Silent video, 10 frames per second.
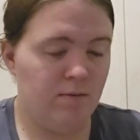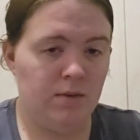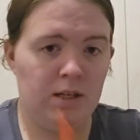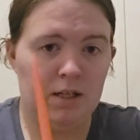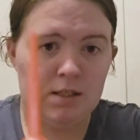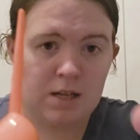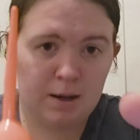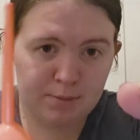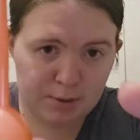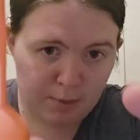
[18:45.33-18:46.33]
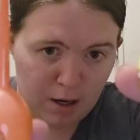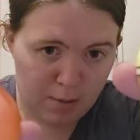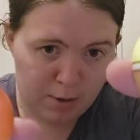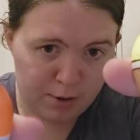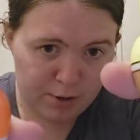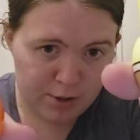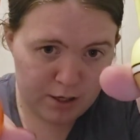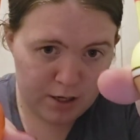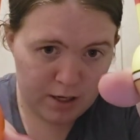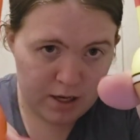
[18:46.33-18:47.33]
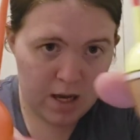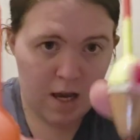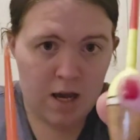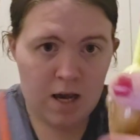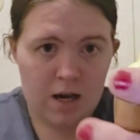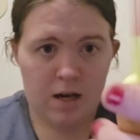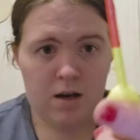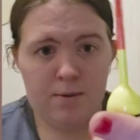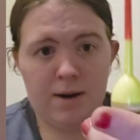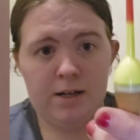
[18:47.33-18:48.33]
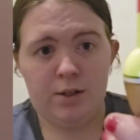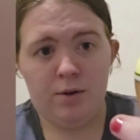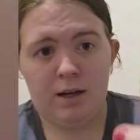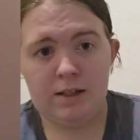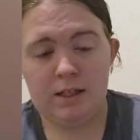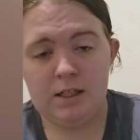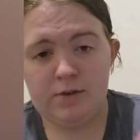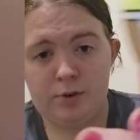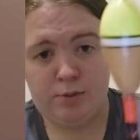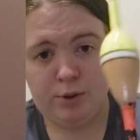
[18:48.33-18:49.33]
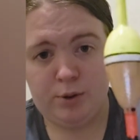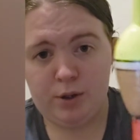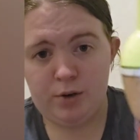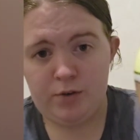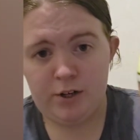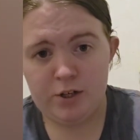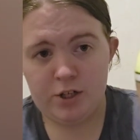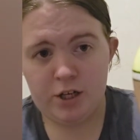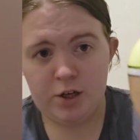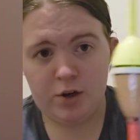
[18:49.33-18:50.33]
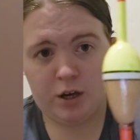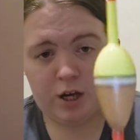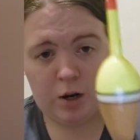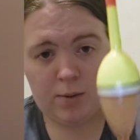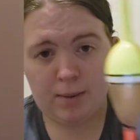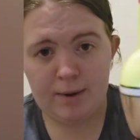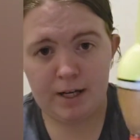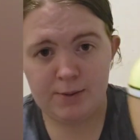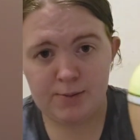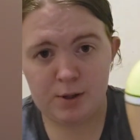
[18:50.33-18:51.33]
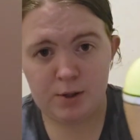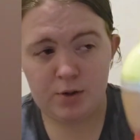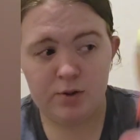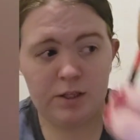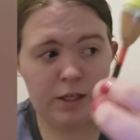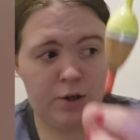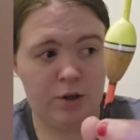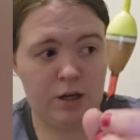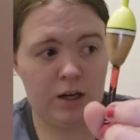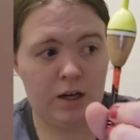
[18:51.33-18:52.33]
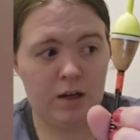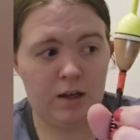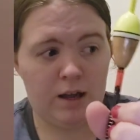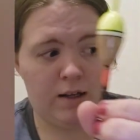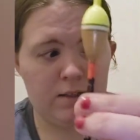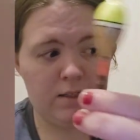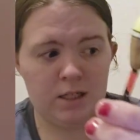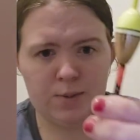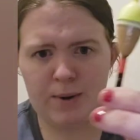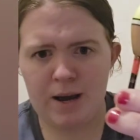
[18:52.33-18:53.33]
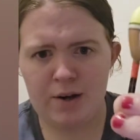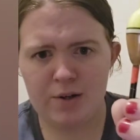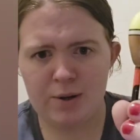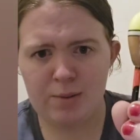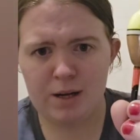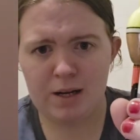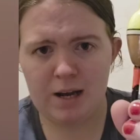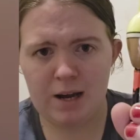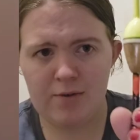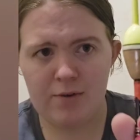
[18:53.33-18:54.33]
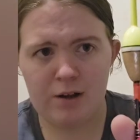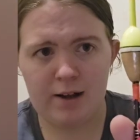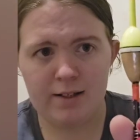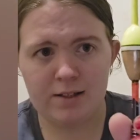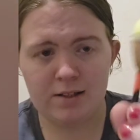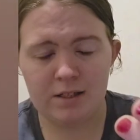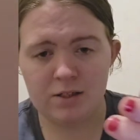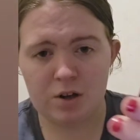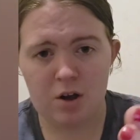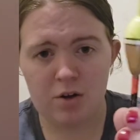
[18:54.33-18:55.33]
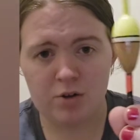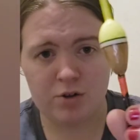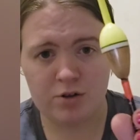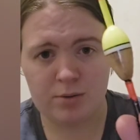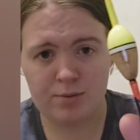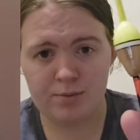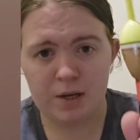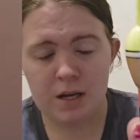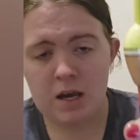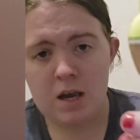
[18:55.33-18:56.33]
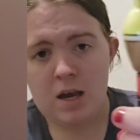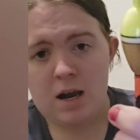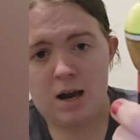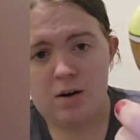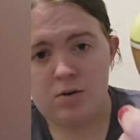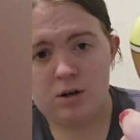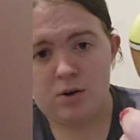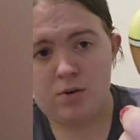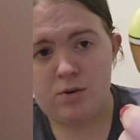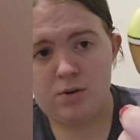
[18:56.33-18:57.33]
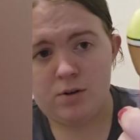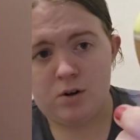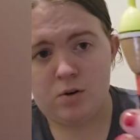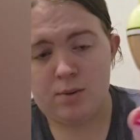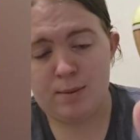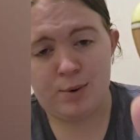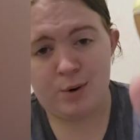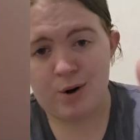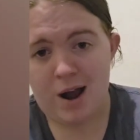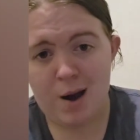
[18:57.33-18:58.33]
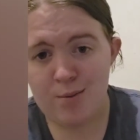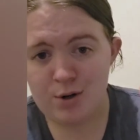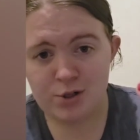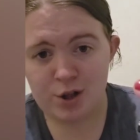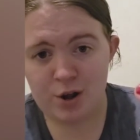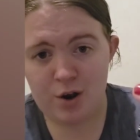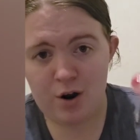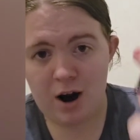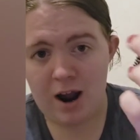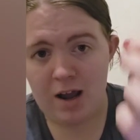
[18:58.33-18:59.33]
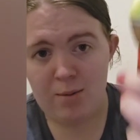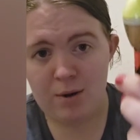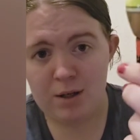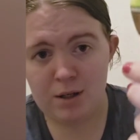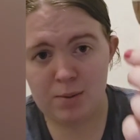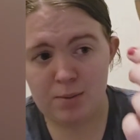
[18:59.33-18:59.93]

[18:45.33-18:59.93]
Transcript: these types of bobbers. I do like these for bluegill fishing. You can get them at Bass Pro. I think you can get like a 6-pack or something like that for like $6 or something. I don't know. Don't remember how much they are. I ain't been to